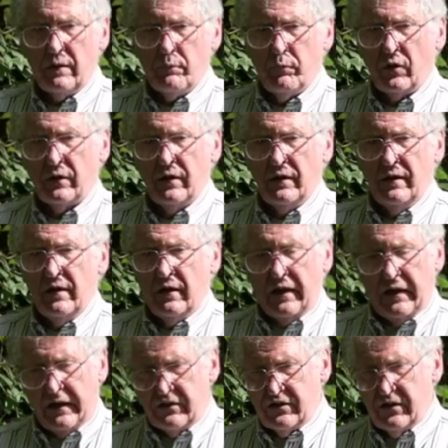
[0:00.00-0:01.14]
but
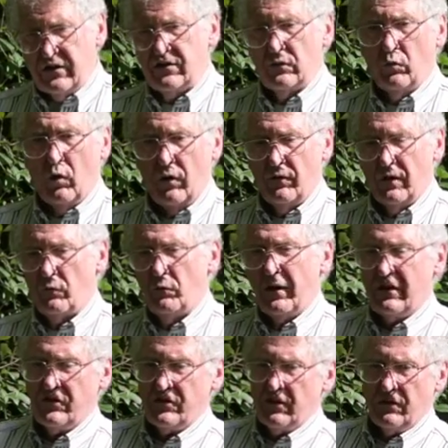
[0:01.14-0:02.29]
it's the one that will
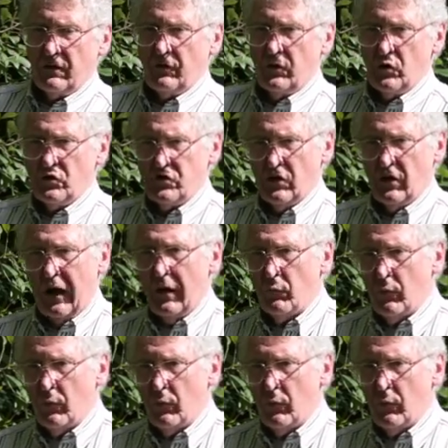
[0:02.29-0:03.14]
bring us into the future, and